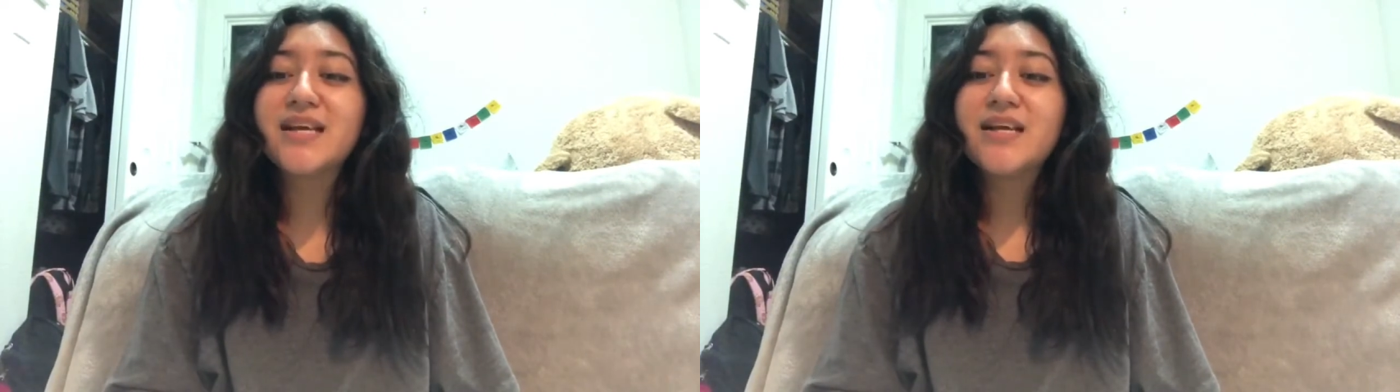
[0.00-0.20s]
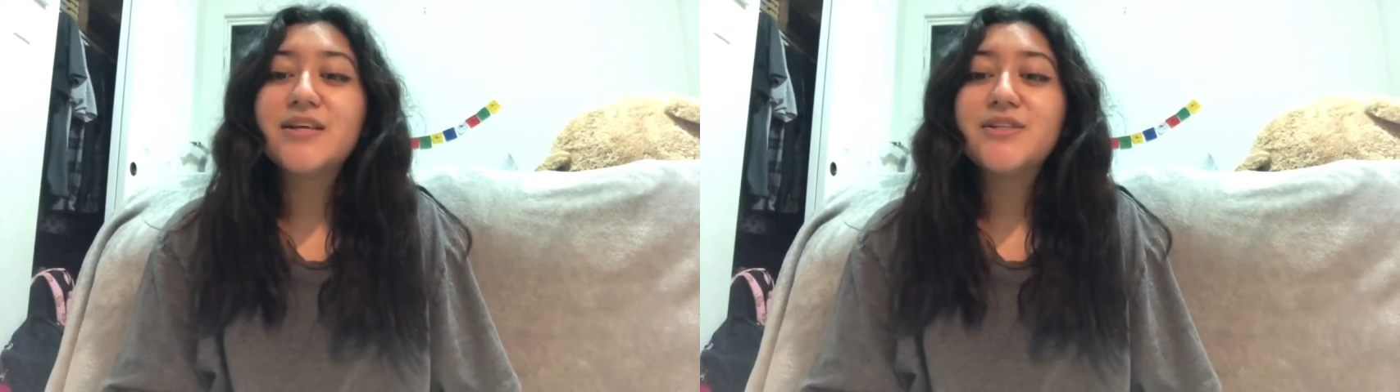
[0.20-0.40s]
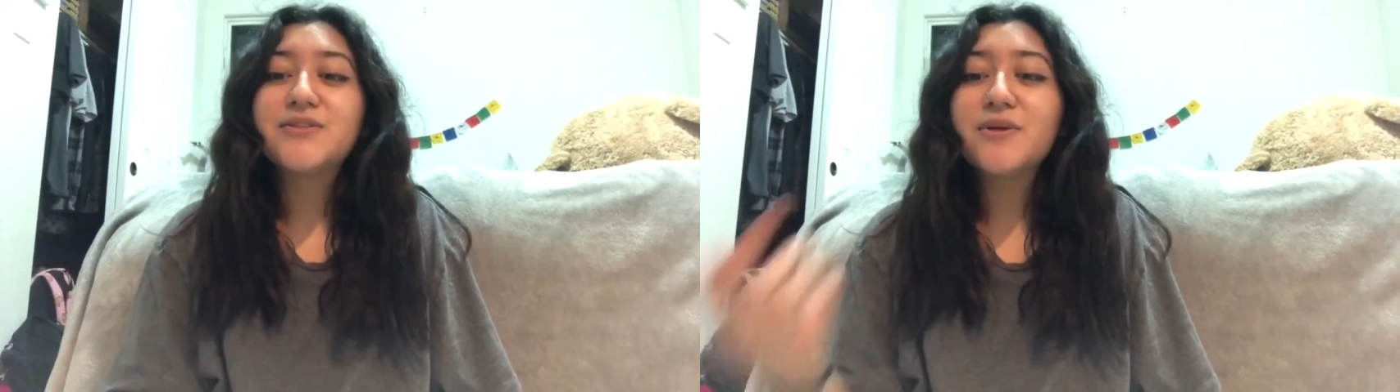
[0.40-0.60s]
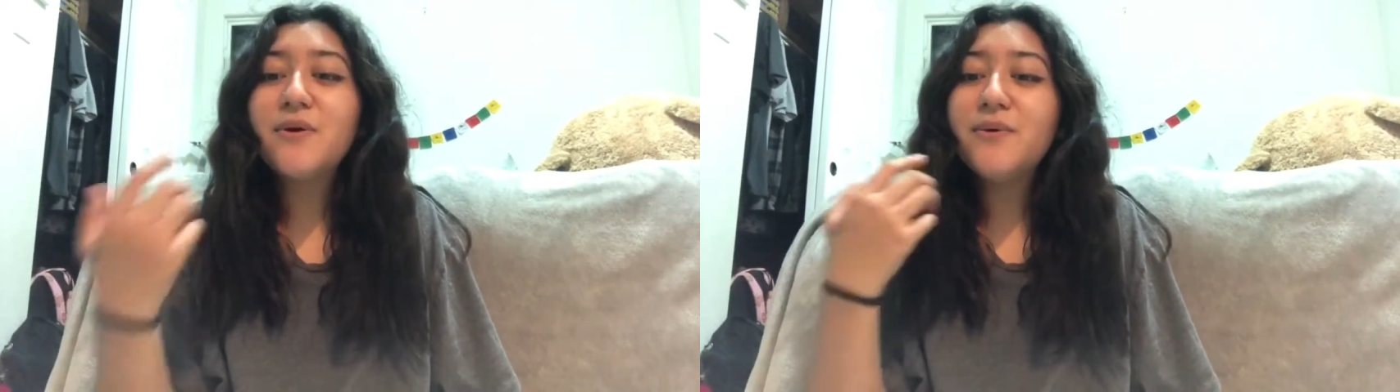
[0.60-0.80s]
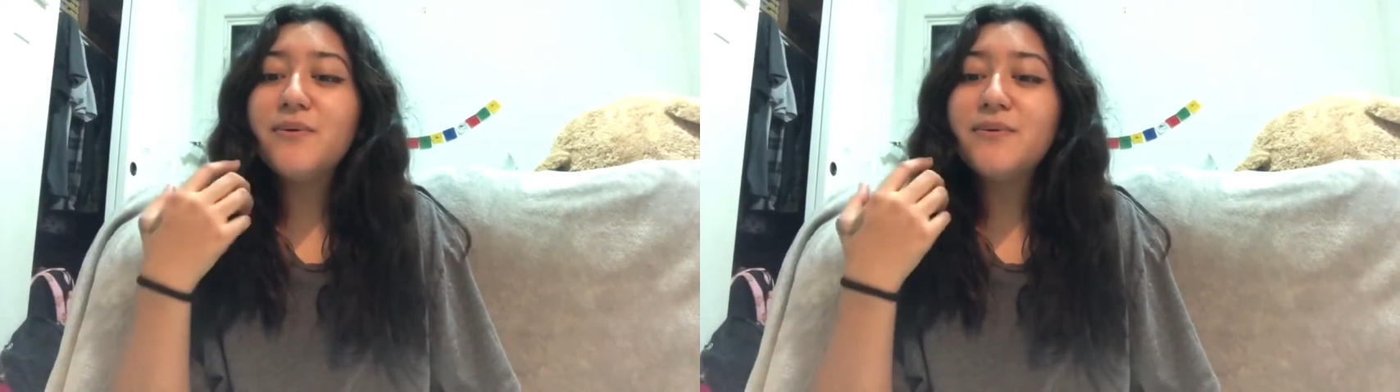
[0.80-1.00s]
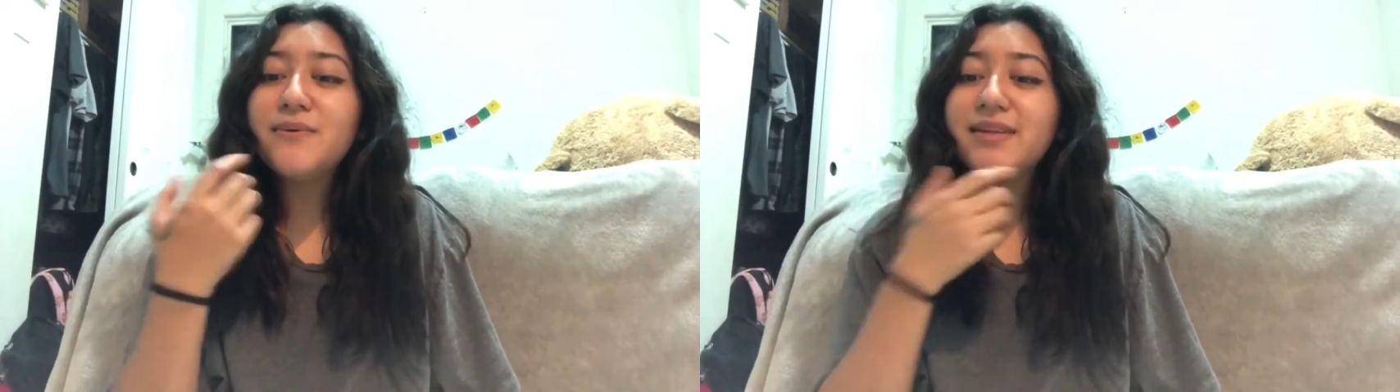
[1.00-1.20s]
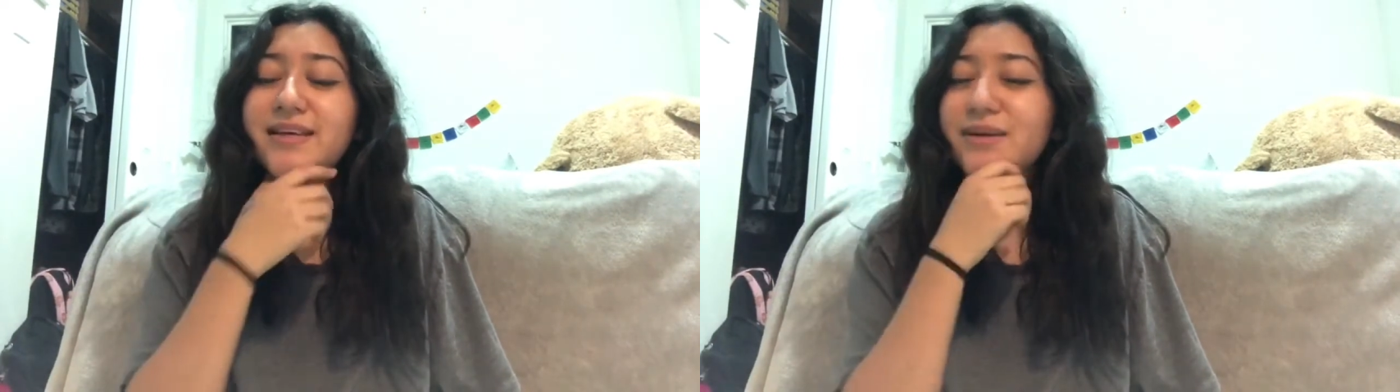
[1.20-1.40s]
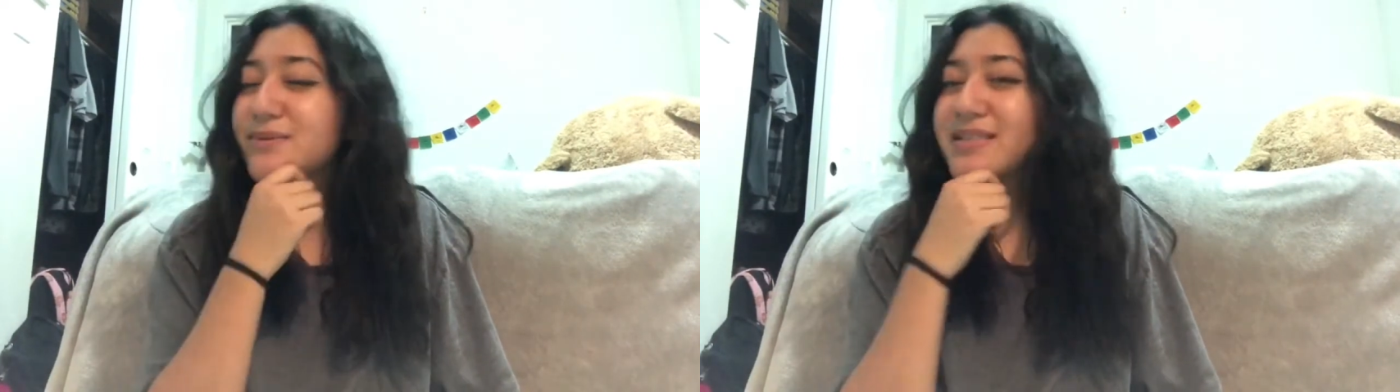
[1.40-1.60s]
so
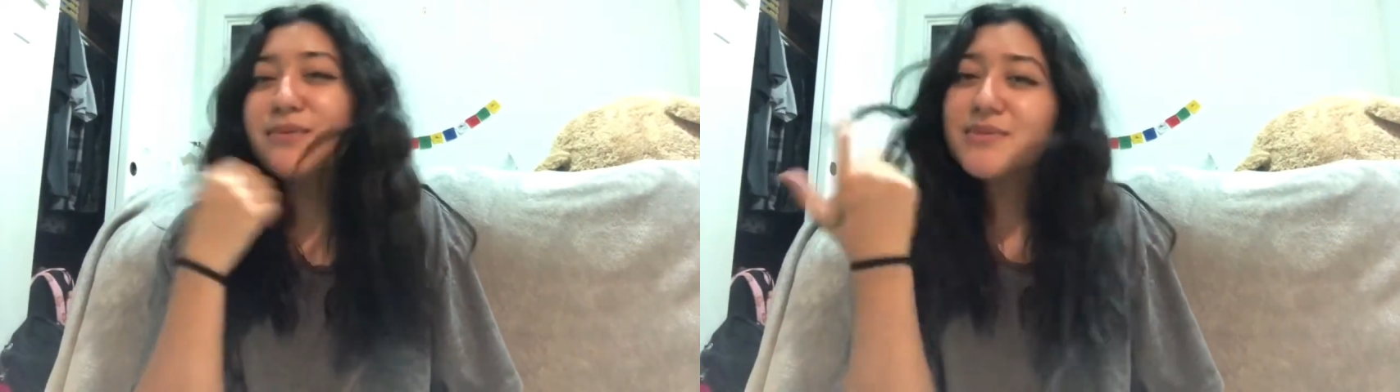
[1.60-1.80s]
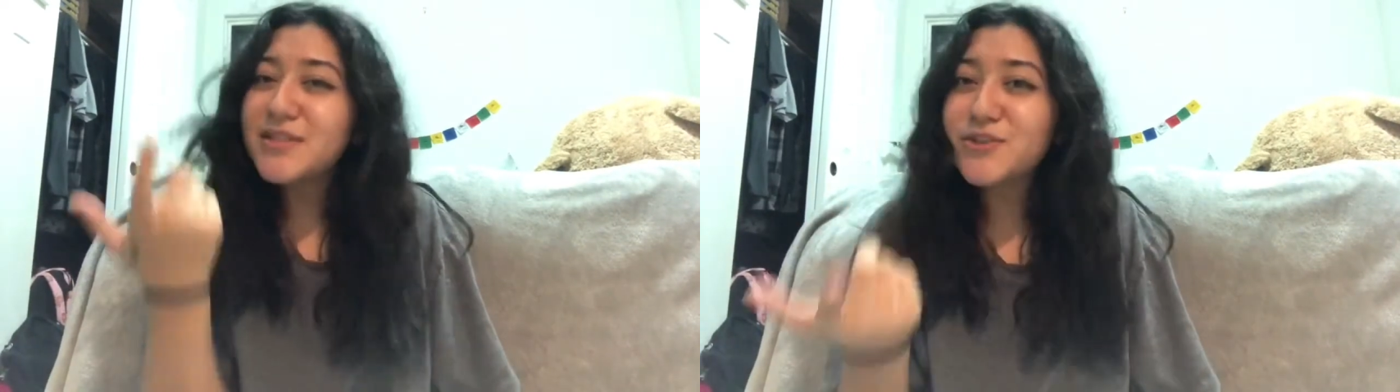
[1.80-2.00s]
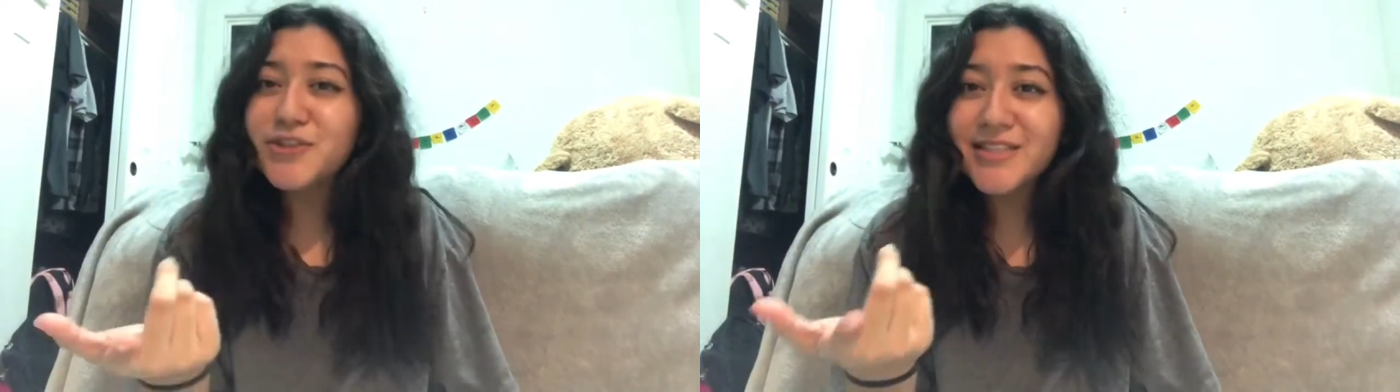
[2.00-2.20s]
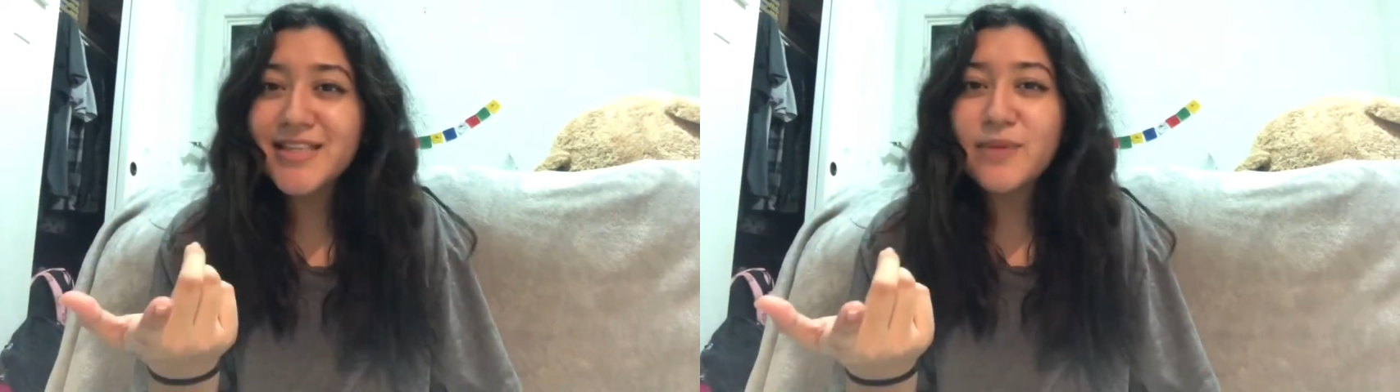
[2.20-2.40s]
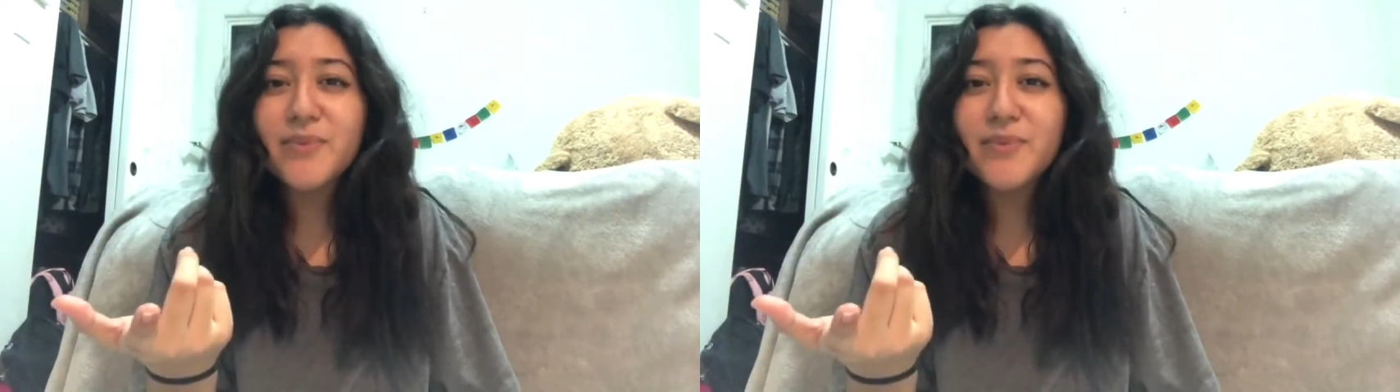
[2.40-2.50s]
like, it was interesting